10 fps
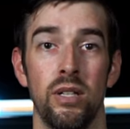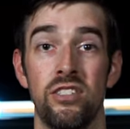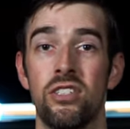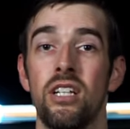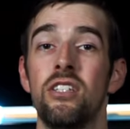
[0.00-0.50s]
But
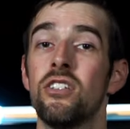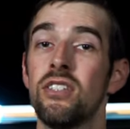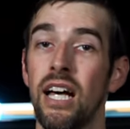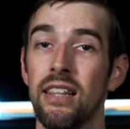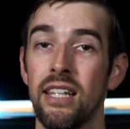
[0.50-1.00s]
such
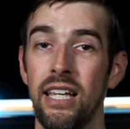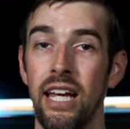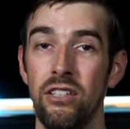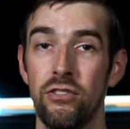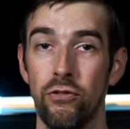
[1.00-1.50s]
is not the
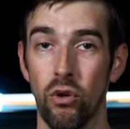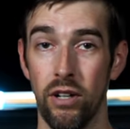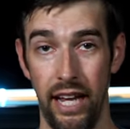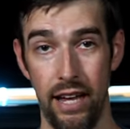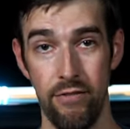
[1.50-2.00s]
case
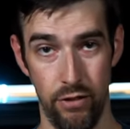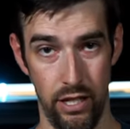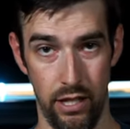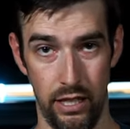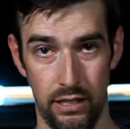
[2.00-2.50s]
for
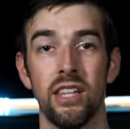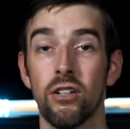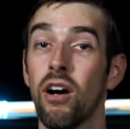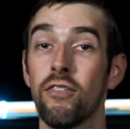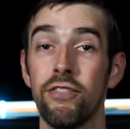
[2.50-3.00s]
everything.
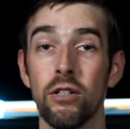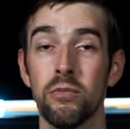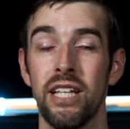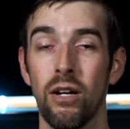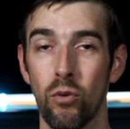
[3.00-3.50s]
There are
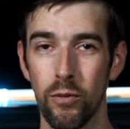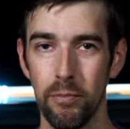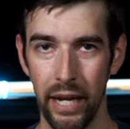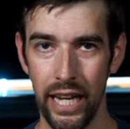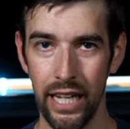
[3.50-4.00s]
films that were
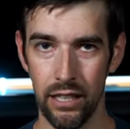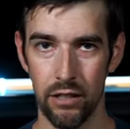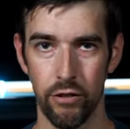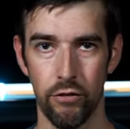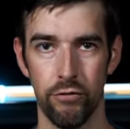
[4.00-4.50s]
made
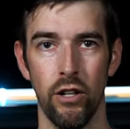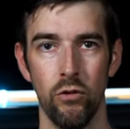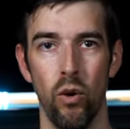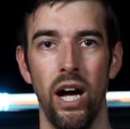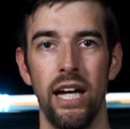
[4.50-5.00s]
for
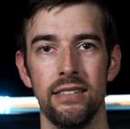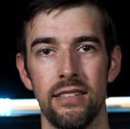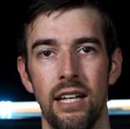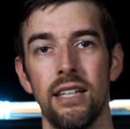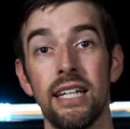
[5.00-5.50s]
front
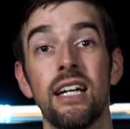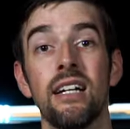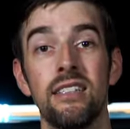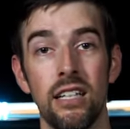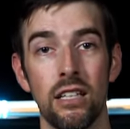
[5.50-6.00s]
wides, like
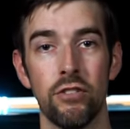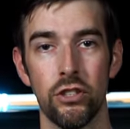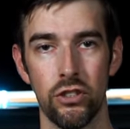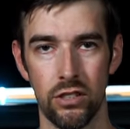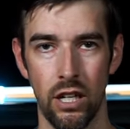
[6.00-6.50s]
Godzilla
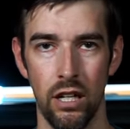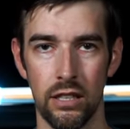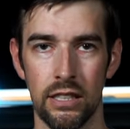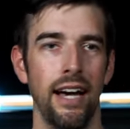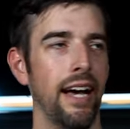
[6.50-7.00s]
vs.
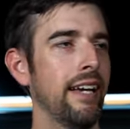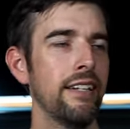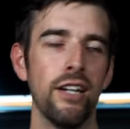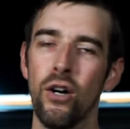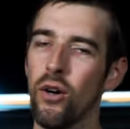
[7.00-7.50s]
Kong. I
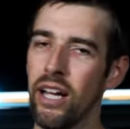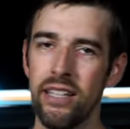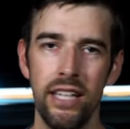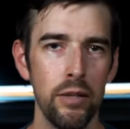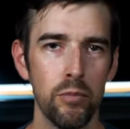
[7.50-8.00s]
know I
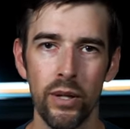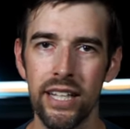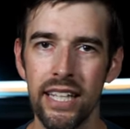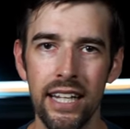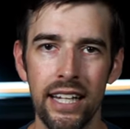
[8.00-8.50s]
keep
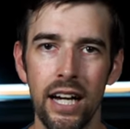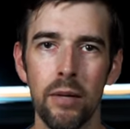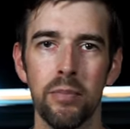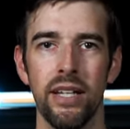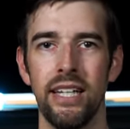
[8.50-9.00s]
bringing it
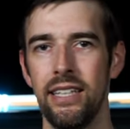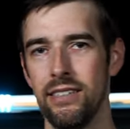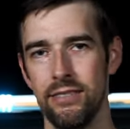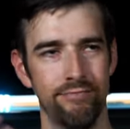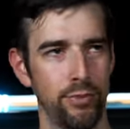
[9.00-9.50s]
up like
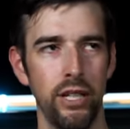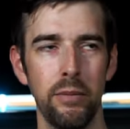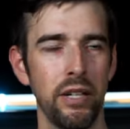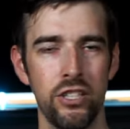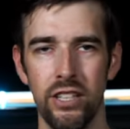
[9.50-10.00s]
pretty
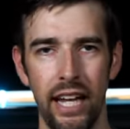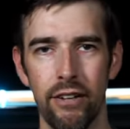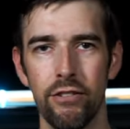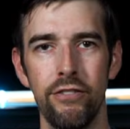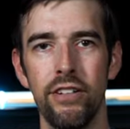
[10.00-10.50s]
much in
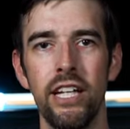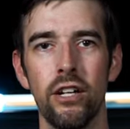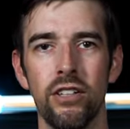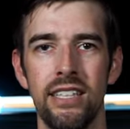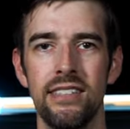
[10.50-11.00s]
every
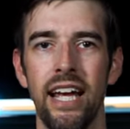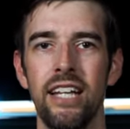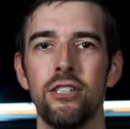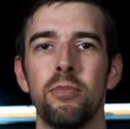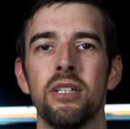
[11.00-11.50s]
video these
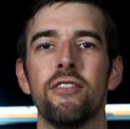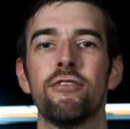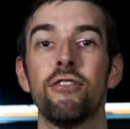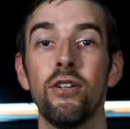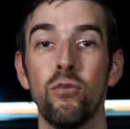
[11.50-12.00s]
days, but the
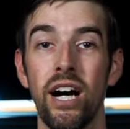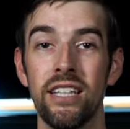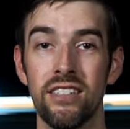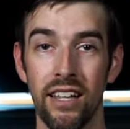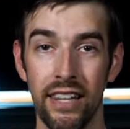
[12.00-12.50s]
front
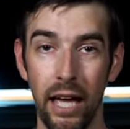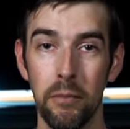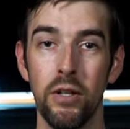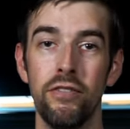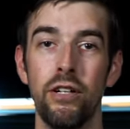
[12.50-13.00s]
wides on
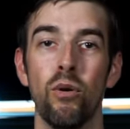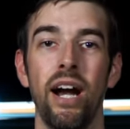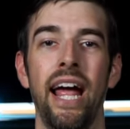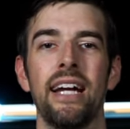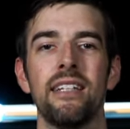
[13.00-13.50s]
that movie
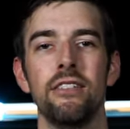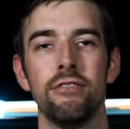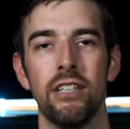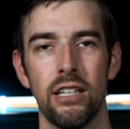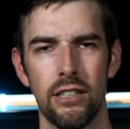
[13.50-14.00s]
were
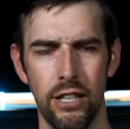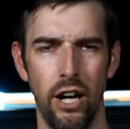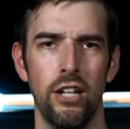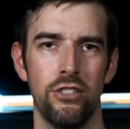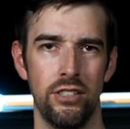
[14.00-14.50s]
active
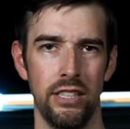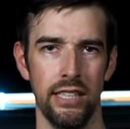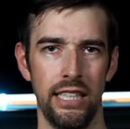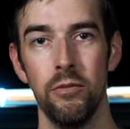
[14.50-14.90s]
constantly,